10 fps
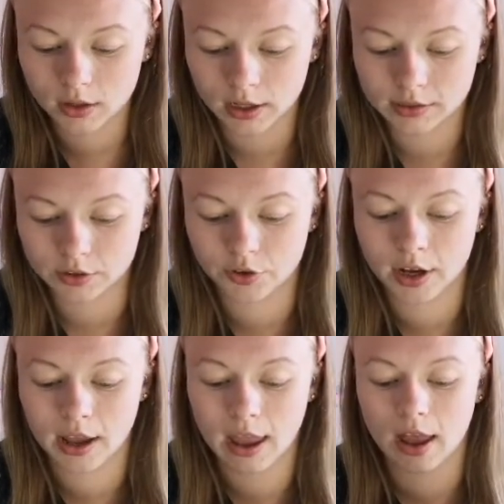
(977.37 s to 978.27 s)
That's the
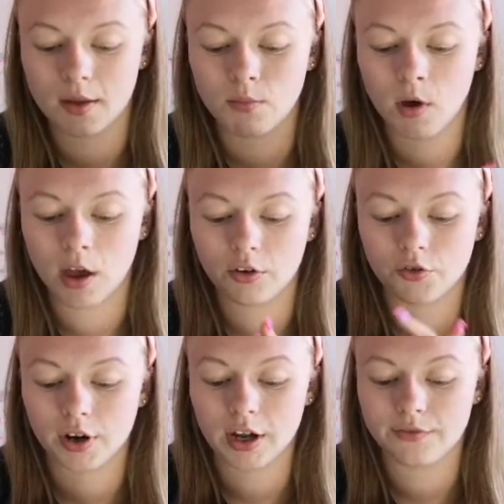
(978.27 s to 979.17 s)
three. My
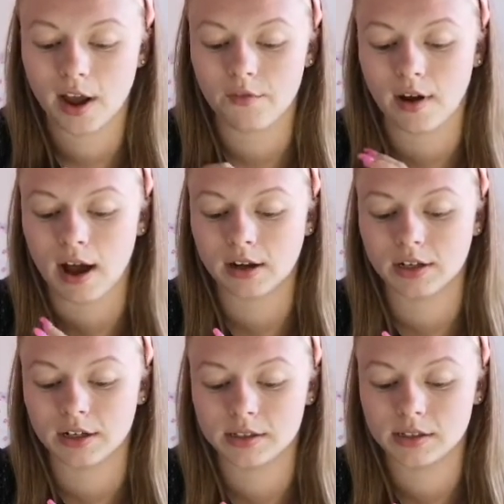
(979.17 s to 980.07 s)
three favourite
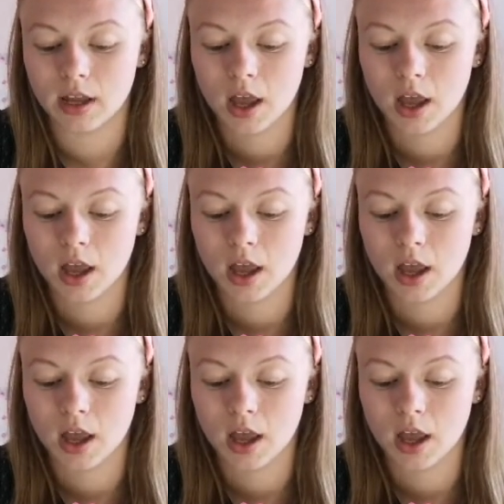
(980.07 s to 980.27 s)
actors.